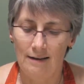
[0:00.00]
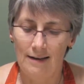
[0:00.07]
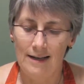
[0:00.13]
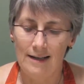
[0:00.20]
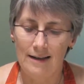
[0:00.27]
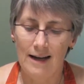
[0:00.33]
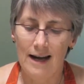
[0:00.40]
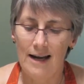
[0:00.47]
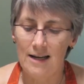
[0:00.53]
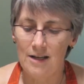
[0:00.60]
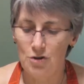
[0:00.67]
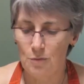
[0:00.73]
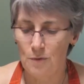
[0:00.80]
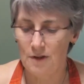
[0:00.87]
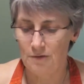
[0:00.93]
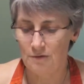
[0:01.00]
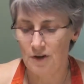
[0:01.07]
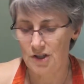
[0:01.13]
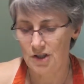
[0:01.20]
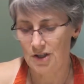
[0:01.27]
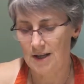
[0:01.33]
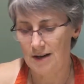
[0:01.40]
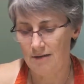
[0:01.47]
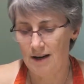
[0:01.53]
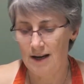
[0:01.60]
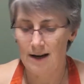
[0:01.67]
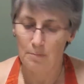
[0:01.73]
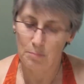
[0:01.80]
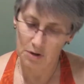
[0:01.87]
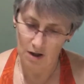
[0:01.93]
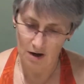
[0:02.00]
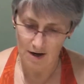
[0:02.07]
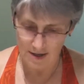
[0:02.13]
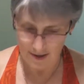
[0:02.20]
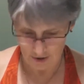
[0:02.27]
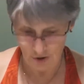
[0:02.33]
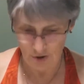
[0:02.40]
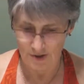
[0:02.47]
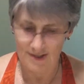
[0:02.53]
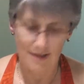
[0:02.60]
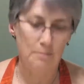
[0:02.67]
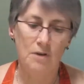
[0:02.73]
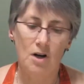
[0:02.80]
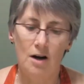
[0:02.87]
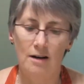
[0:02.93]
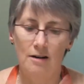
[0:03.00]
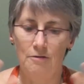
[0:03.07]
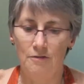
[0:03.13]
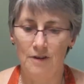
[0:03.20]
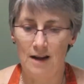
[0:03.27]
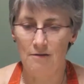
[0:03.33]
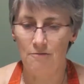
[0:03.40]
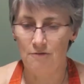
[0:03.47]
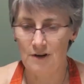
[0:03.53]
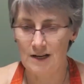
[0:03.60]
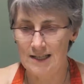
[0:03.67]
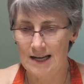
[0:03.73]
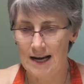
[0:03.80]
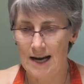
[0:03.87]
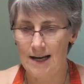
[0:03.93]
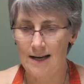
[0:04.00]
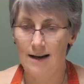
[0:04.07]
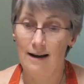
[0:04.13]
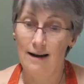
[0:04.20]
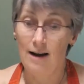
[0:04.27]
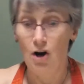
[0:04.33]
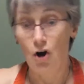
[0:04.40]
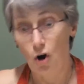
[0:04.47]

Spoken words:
engage with French theory, apply it to some kind of everyday